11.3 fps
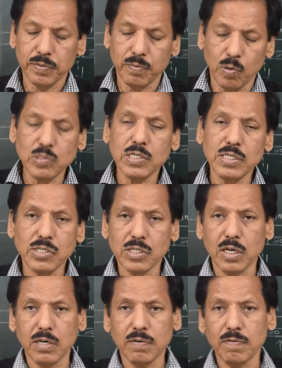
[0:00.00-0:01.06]
Bonzine's
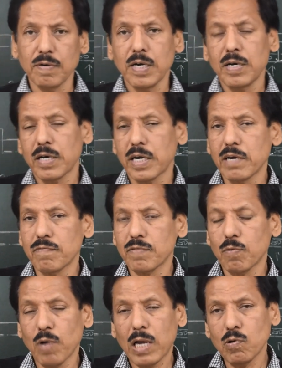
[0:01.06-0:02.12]
curve gives the
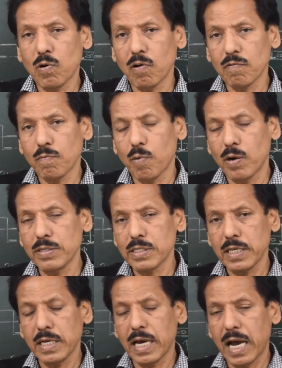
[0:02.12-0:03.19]
value of
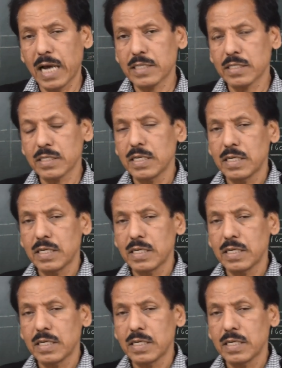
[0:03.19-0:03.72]
buoyancy at